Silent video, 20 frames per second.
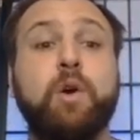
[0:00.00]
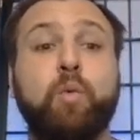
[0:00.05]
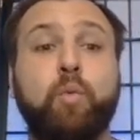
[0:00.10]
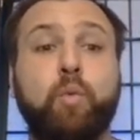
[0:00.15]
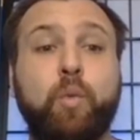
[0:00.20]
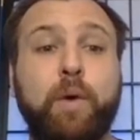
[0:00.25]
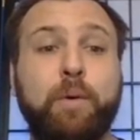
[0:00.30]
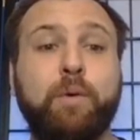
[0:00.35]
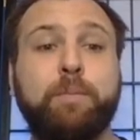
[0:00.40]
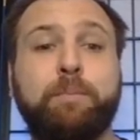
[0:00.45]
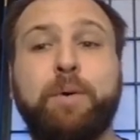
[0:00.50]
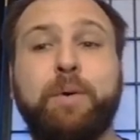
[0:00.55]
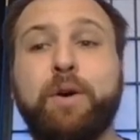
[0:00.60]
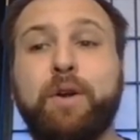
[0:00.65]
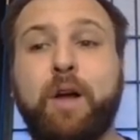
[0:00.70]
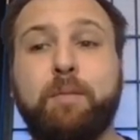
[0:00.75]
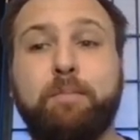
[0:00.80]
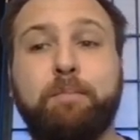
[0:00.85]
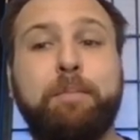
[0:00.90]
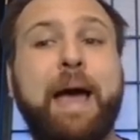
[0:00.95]
we would put
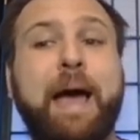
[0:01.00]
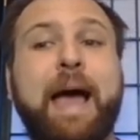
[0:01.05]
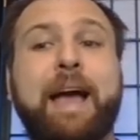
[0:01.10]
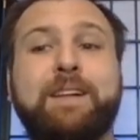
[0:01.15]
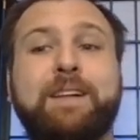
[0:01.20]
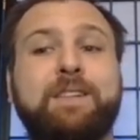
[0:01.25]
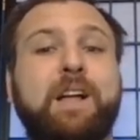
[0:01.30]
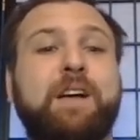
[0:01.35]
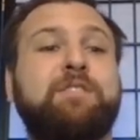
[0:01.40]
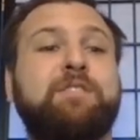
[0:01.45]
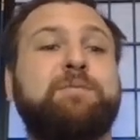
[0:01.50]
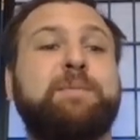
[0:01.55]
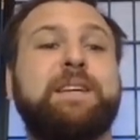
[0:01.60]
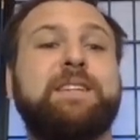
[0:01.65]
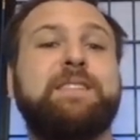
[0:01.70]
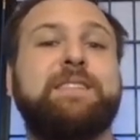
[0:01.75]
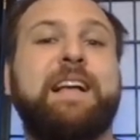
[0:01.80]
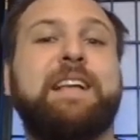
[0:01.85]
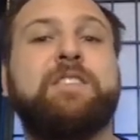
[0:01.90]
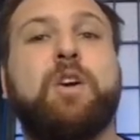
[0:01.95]
on bag gloves
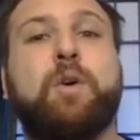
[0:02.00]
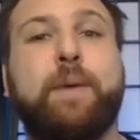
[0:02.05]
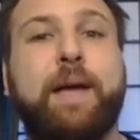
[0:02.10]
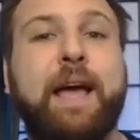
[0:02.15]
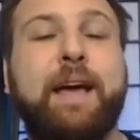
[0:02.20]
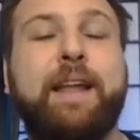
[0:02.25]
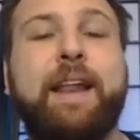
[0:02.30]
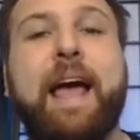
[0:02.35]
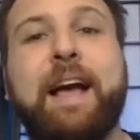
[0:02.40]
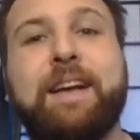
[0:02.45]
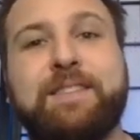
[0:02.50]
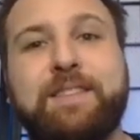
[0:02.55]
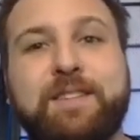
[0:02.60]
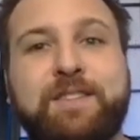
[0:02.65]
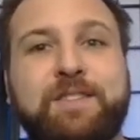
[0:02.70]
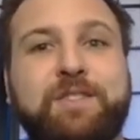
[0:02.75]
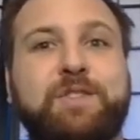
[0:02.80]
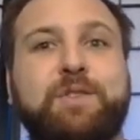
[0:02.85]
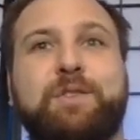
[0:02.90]
because that's all we had access to.